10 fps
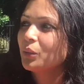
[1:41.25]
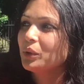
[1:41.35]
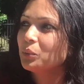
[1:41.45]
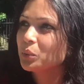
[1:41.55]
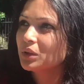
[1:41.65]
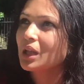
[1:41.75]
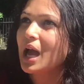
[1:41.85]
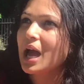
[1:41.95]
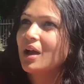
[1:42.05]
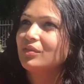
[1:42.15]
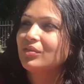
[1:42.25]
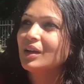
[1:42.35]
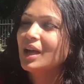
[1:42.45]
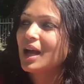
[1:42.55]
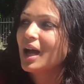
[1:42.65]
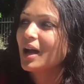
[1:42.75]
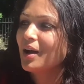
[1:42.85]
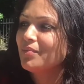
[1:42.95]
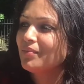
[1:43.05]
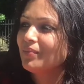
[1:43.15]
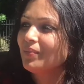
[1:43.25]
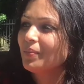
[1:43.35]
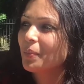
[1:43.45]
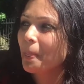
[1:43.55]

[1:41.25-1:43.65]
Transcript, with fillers: we will have. Um,